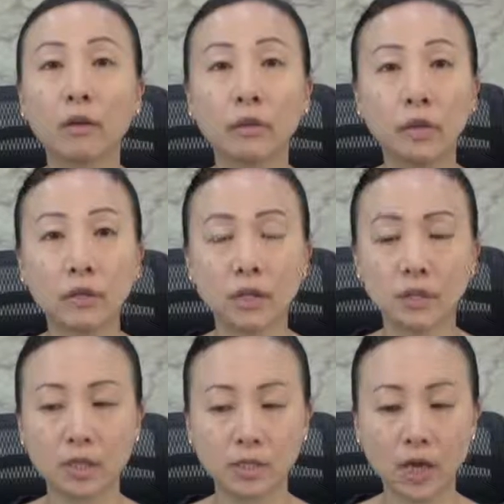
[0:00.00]
This is
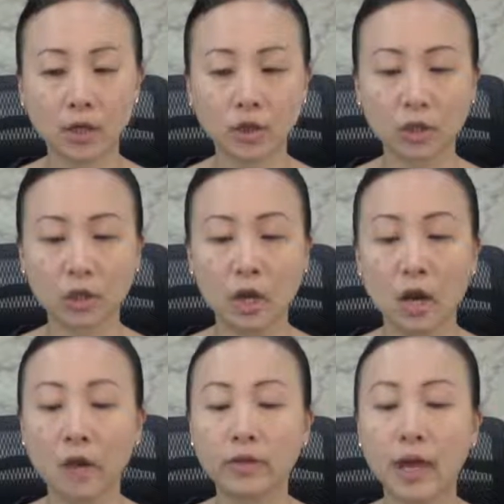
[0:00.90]
the section
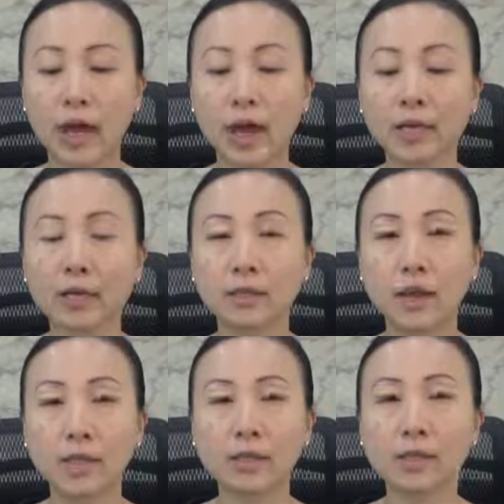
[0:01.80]
that
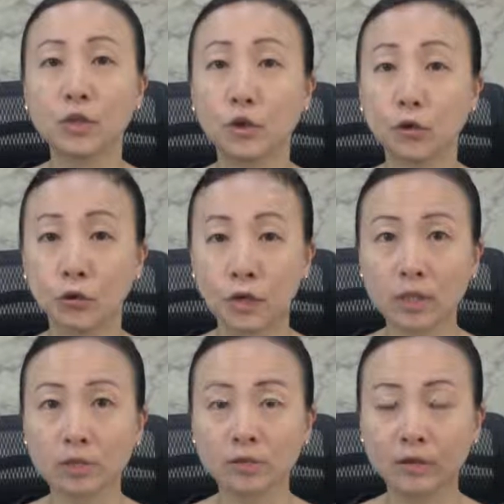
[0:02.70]
exercises your
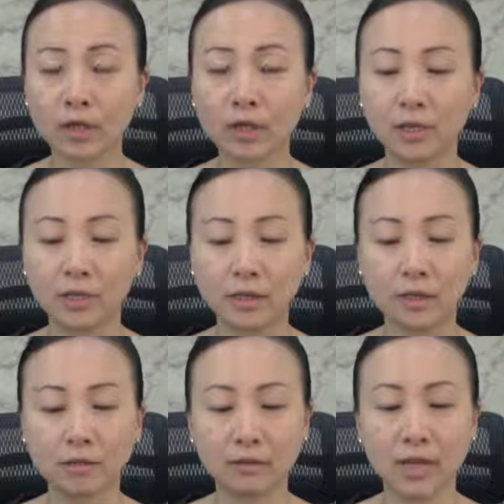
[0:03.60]
critical thinking
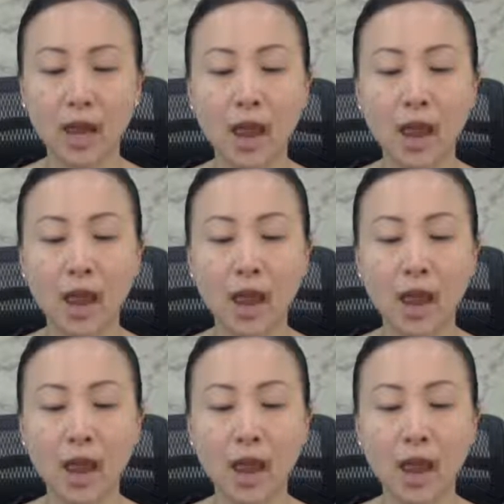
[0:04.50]
skills